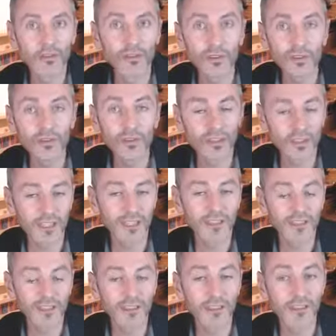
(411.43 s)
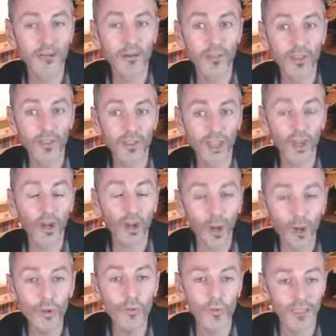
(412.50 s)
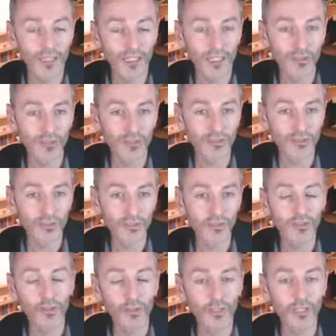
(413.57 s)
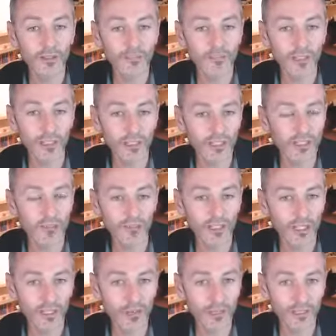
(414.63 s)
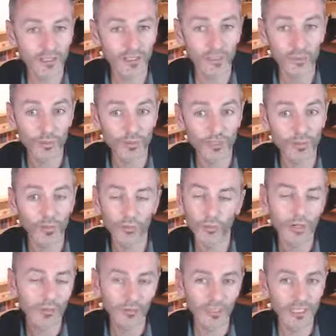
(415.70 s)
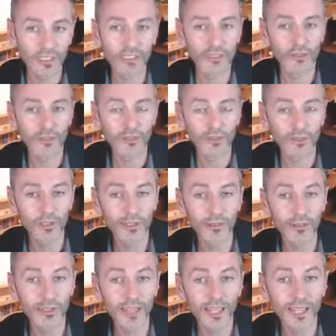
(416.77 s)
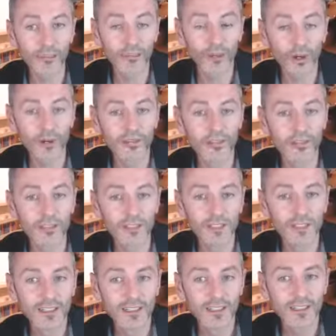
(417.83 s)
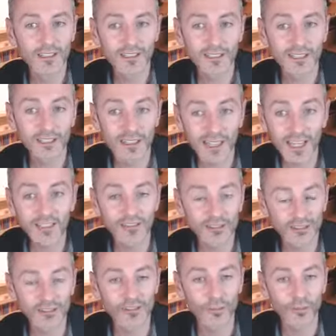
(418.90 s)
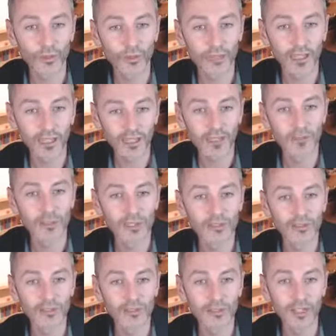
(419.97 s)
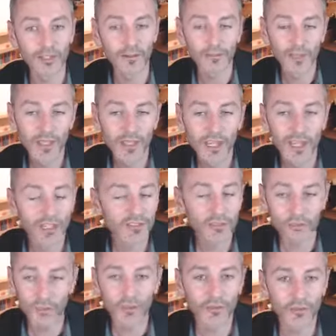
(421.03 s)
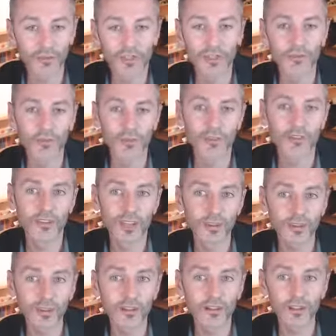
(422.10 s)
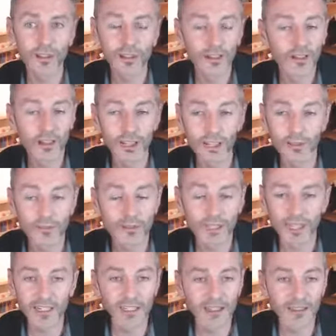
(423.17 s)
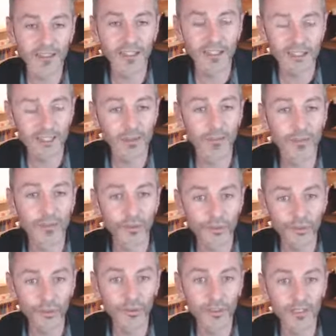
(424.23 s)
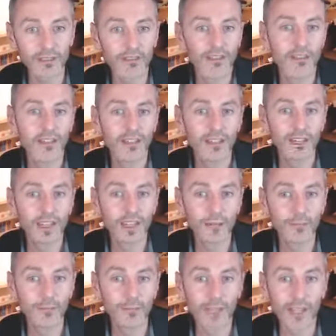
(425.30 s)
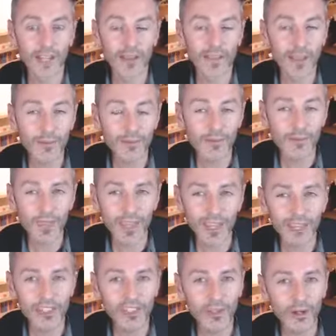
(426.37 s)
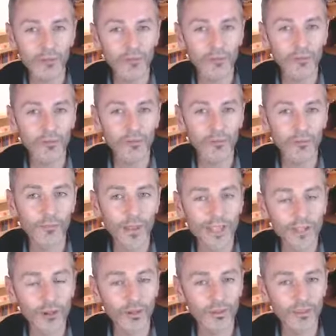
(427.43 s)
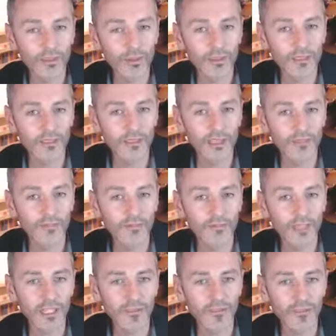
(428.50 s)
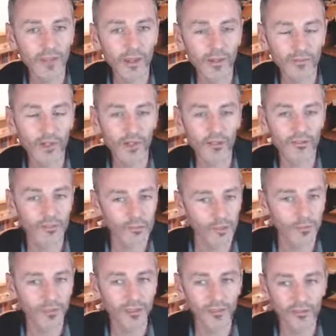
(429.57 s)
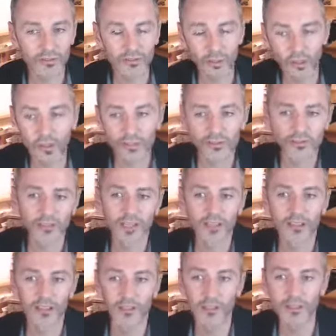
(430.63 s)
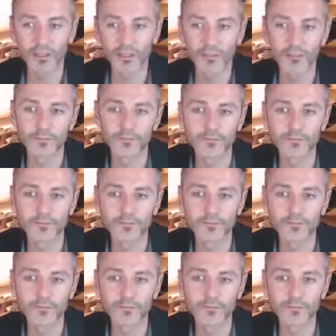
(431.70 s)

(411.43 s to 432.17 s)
do the thing that they are hoping they're going to be able to do if they correct their nose, whatever the issue is, but they haven't often said yes to someone, I commit to do that. And it's a beautiful thing, because they will, 9 out of 10 times they will do it. And they actually often may not do it if you haven't asked them to commit to it. So ask for that commitment.